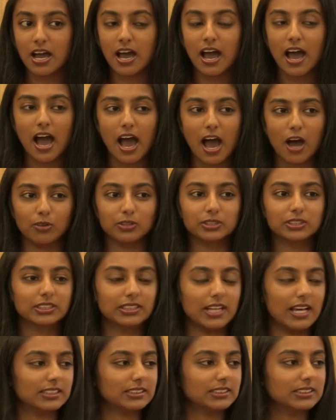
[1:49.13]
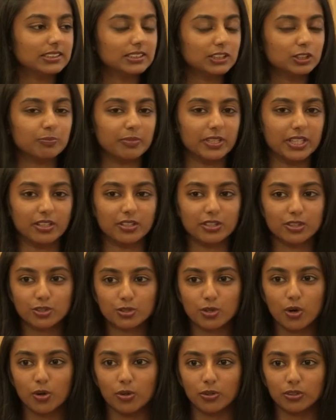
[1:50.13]
how senescence is being
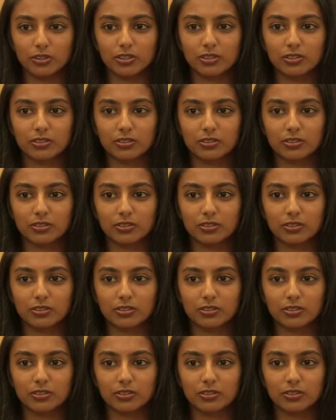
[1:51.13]
controlled.